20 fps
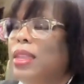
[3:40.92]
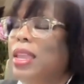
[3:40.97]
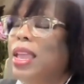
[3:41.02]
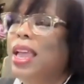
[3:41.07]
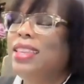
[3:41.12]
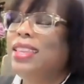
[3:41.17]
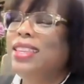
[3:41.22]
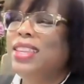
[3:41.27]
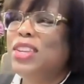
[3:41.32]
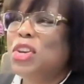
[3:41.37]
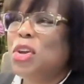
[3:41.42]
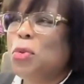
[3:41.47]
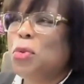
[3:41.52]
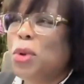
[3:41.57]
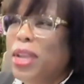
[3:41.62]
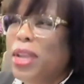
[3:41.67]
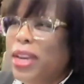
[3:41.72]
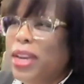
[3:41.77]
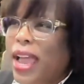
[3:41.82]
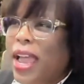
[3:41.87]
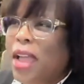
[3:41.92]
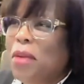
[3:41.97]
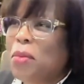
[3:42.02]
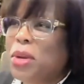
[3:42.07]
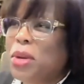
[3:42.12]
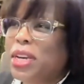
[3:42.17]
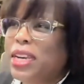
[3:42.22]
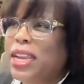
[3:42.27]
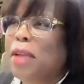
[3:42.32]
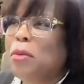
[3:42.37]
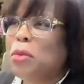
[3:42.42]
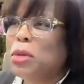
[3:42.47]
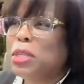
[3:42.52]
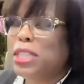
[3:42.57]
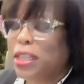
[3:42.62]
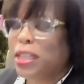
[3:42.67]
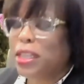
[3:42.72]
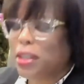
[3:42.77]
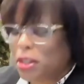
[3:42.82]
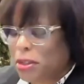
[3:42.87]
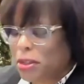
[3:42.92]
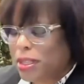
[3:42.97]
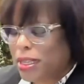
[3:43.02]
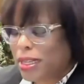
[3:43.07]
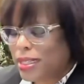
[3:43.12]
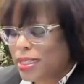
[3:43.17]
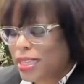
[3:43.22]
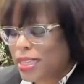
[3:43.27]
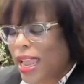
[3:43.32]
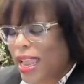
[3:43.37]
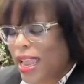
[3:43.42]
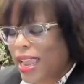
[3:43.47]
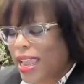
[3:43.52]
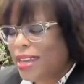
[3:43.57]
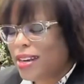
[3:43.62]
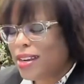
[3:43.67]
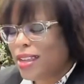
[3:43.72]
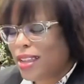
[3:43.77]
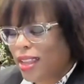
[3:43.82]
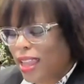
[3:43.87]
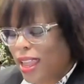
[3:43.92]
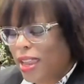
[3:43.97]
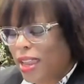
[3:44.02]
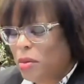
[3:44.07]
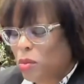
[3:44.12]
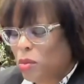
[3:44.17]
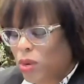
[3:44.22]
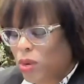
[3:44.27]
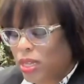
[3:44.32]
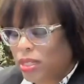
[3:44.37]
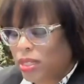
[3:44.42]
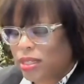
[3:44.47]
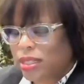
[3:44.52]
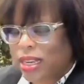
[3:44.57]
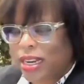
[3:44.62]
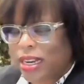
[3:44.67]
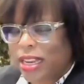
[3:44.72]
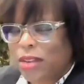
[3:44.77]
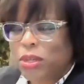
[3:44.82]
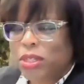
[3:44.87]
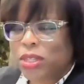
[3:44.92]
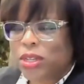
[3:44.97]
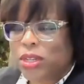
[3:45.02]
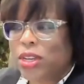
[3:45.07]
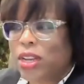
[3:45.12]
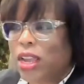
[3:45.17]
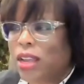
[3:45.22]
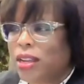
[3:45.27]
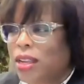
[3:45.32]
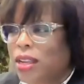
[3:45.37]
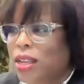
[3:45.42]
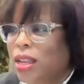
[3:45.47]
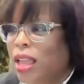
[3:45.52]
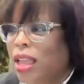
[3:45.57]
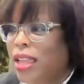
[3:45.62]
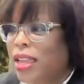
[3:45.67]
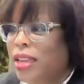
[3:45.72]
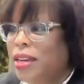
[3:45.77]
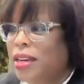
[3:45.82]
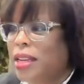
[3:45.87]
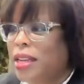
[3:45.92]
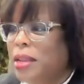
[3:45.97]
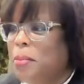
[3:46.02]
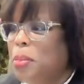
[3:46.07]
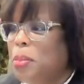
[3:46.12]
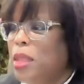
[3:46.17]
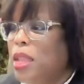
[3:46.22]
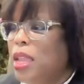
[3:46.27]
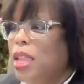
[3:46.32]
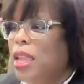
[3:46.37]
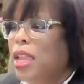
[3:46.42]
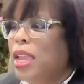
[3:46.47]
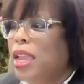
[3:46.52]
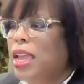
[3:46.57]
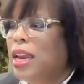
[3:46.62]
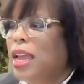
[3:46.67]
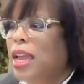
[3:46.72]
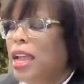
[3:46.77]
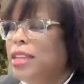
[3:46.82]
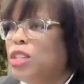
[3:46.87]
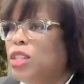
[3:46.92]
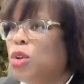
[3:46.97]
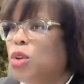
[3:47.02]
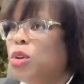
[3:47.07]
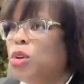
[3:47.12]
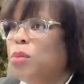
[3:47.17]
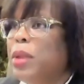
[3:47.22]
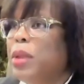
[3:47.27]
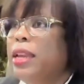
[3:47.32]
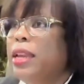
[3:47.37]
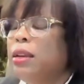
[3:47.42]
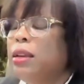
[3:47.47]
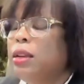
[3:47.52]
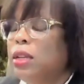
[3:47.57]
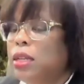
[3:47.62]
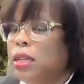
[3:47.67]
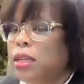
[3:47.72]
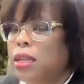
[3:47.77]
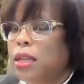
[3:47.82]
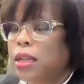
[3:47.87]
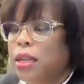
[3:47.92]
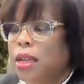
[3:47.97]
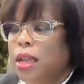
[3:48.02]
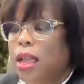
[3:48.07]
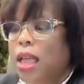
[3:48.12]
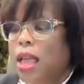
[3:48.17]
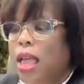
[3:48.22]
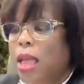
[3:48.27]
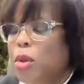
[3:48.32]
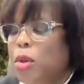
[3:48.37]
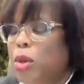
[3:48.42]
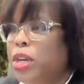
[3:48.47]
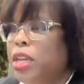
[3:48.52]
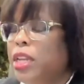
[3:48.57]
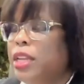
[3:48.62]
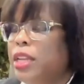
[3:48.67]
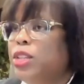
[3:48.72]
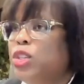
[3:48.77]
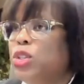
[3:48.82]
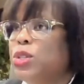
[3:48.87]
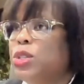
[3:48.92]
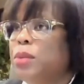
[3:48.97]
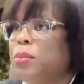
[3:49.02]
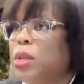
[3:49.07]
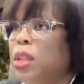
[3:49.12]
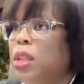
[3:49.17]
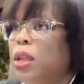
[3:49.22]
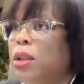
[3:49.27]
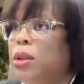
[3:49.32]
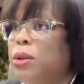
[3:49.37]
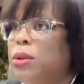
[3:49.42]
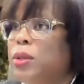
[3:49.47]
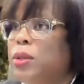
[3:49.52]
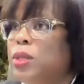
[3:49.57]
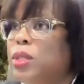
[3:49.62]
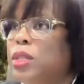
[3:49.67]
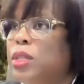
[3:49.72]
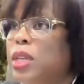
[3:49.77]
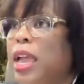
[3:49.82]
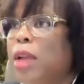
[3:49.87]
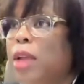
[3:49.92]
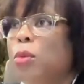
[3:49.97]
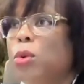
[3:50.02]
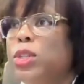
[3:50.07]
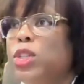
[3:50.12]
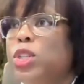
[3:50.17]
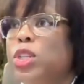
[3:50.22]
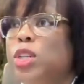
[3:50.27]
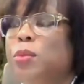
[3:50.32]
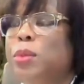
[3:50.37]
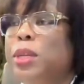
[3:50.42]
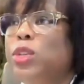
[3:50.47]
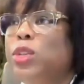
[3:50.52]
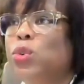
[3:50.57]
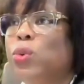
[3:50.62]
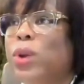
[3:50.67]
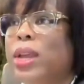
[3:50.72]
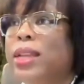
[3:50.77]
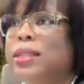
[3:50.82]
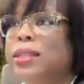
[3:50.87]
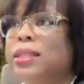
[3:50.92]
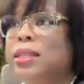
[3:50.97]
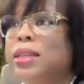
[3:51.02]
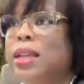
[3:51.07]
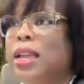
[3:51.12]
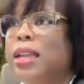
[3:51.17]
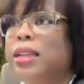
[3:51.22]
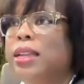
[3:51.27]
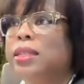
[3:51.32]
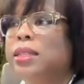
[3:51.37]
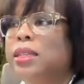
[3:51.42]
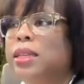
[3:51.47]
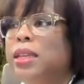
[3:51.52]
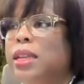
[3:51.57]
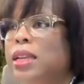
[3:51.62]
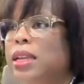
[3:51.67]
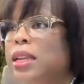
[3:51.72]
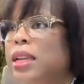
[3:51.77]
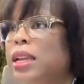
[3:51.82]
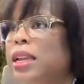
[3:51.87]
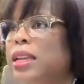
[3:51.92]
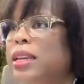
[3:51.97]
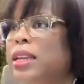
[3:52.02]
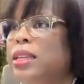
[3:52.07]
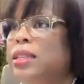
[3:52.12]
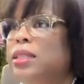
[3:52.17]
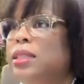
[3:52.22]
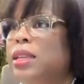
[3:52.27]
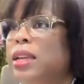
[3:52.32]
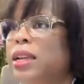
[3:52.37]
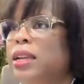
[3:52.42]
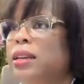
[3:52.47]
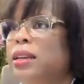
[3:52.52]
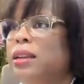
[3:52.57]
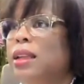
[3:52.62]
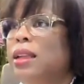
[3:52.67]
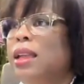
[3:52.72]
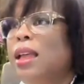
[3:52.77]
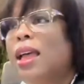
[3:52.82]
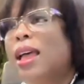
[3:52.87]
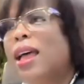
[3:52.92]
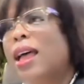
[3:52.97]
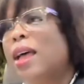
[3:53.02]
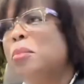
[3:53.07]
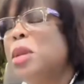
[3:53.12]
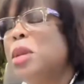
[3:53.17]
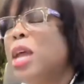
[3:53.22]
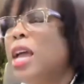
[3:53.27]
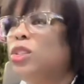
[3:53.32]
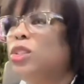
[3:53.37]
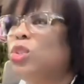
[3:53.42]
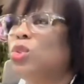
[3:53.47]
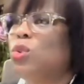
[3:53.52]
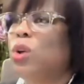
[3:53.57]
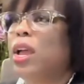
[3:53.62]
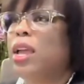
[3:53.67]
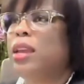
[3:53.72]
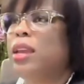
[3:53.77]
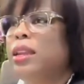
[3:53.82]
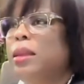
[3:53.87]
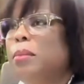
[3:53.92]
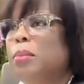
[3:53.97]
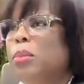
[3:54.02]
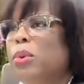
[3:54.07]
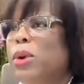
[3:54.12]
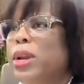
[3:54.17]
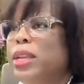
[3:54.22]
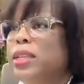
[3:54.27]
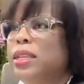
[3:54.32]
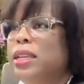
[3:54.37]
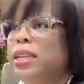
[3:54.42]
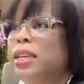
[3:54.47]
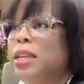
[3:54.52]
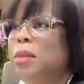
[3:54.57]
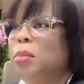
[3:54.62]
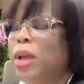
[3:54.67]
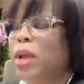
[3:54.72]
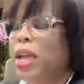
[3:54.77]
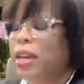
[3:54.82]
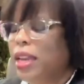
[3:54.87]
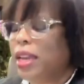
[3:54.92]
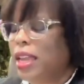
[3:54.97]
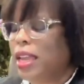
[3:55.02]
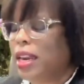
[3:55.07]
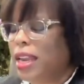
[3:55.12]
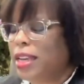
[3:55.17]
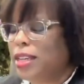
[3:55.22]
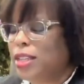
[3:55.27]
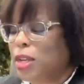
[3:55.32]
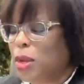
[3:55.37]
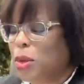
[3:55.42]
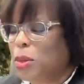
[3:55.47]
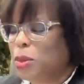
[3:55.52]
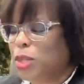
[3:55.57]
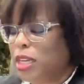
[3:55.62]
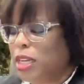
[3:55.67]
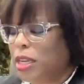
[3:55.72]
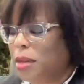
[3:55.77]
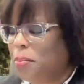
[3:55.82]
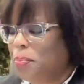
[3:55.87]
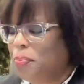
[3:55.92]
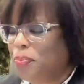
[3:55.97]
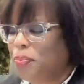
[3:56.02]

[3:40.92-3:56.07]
You know what? I would tell you this. I had a client once, and he was a young client. And I told him, hey, look, I'm going to get you some clothes. I want you to be dressed nice. And he said, I'm not trying to impress anybody. And I told him,